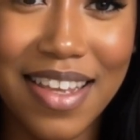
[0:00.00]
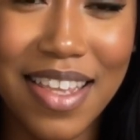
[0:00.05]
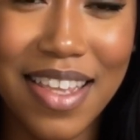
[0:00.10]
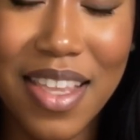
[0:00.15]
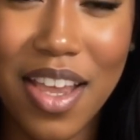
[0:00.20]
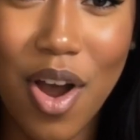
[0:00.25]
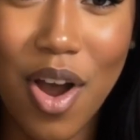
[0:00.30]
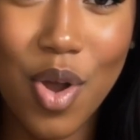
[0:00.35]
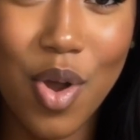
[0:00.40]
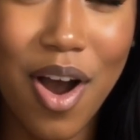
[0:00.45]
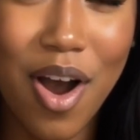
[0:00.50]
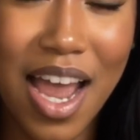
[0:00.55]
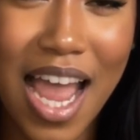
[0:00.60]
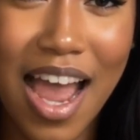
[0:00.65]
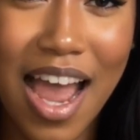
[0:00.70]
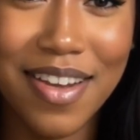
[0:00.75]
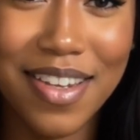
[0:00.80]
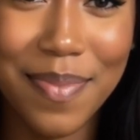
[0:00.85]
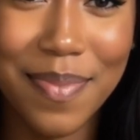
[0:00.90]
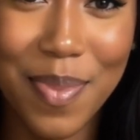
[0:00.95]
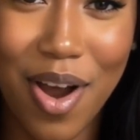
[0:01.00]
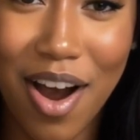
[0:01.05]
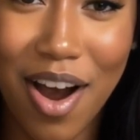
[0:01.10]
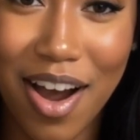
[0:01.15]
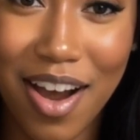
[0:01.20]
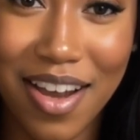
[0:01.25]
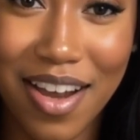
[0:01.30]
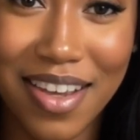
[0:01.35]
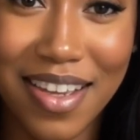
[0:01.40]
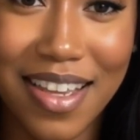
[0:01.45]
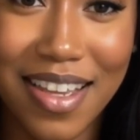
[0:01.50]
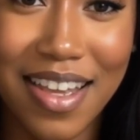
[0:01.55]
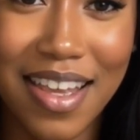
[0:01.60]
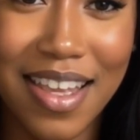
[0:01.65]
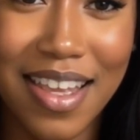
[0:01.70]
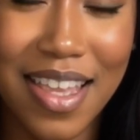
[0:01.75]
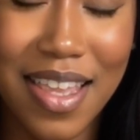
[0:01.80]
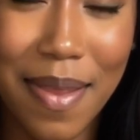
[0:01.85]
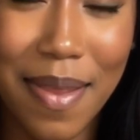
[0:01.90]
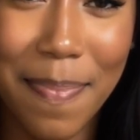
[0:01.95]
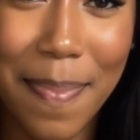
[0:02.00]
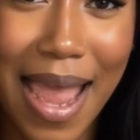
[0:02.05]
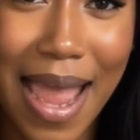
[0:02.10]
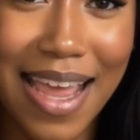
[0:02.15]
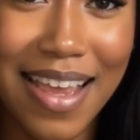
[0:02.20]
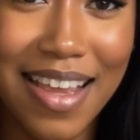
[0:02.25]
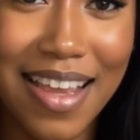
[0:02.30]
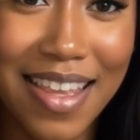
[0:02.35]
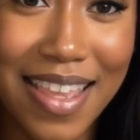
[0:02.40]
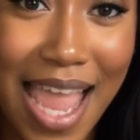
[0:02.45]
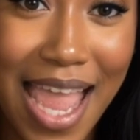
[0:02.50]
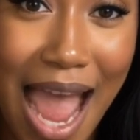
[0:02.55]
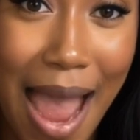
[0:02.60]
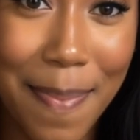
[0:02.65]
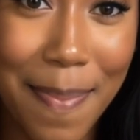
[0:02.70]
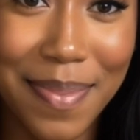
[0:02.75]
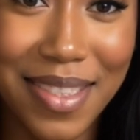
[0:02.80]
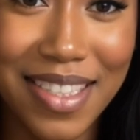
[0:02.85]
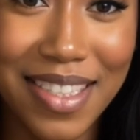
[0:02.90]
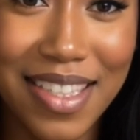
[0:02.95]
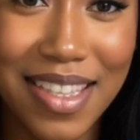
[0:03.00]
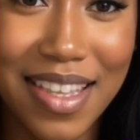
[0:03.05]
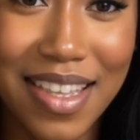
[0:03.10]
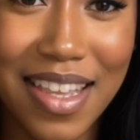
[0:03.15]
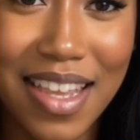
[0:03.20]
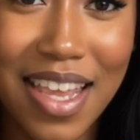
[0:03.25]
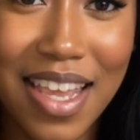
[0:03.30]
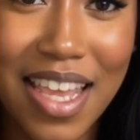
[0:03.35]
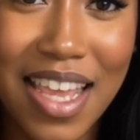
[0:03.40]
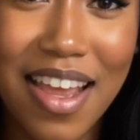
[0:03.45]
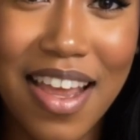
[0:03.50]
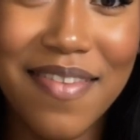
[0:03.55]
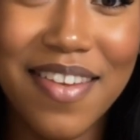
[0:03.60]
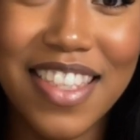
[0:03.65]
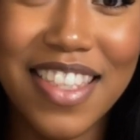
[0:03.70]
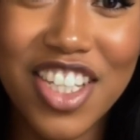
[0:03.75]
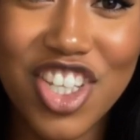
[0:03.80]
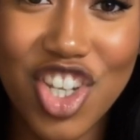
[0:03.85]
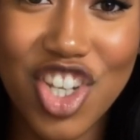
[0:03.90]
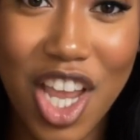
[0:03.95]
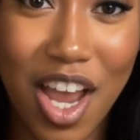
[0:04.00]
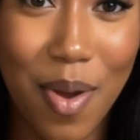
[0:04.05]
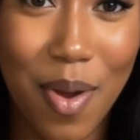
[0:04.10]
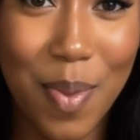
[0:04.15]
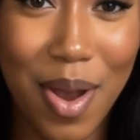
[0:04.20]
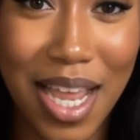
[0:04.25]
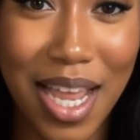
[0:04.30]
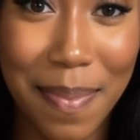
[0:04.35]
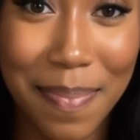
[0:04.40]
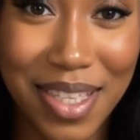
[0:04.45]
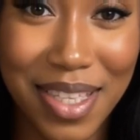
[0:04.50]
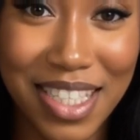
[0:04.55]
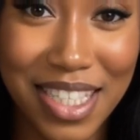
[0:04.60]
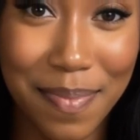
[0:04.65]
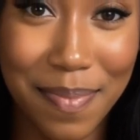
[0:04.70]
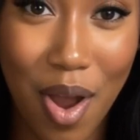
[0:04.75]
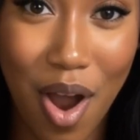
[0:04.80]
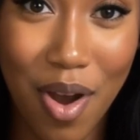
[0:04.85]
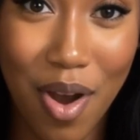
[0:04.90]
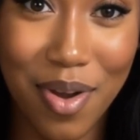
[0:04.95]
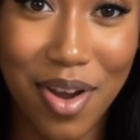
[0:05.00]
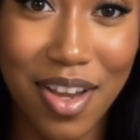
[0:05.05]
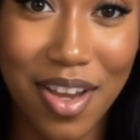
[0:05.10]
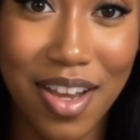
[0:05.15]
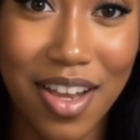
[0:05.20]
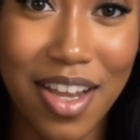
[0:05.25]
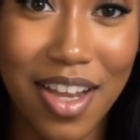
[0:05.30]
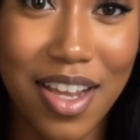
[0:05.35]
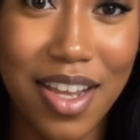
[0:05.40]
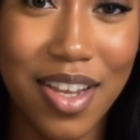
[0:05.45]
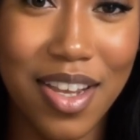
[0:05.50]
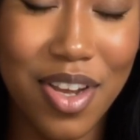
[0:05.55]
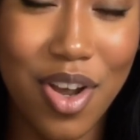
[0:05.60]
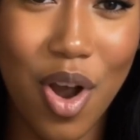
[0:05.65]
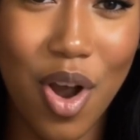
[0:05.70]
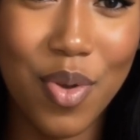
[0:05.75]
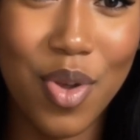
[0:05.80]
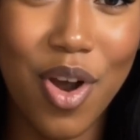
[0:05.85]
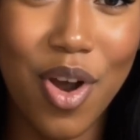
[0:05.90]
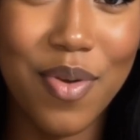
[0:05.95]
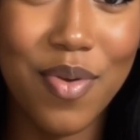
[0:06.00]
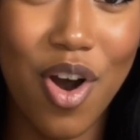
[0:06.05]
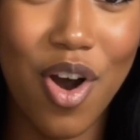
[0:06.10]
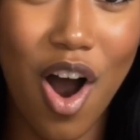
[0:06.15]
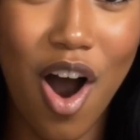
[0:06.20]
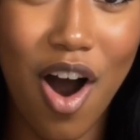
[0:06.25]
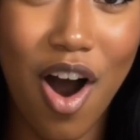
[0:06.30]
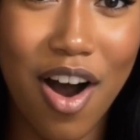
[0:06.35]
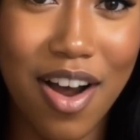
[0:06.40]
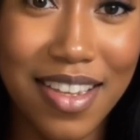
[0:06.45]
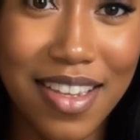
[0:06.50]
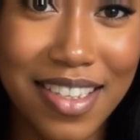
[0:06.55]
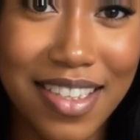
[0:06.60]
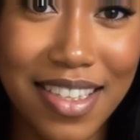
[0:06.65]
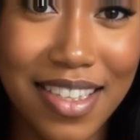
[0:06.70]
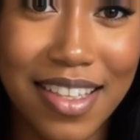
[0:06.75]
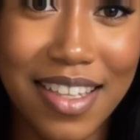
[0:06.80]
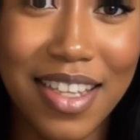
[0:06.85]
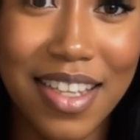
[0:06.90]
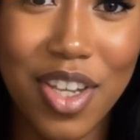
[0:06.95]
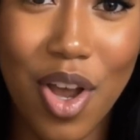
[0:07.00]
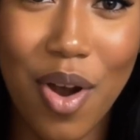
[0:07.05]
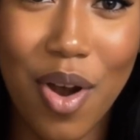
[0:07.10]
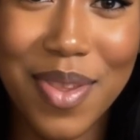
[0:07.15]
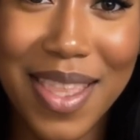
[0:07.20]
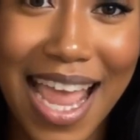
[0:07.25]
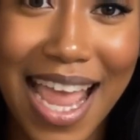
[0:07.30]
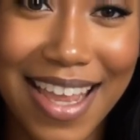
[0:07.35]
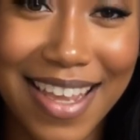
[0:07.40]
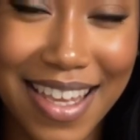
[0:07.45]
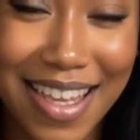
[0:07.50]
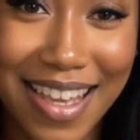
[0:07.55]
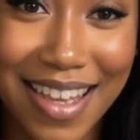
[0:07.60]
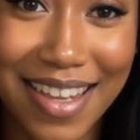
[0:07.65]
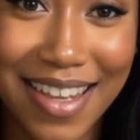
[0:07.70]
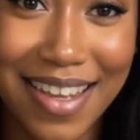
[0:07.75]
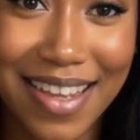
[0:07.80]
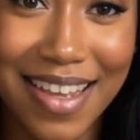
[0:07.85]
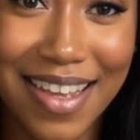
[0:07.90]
The courthouse burned. The bank collapsed. Even the jail went up in smoke. No known cause, no lightning,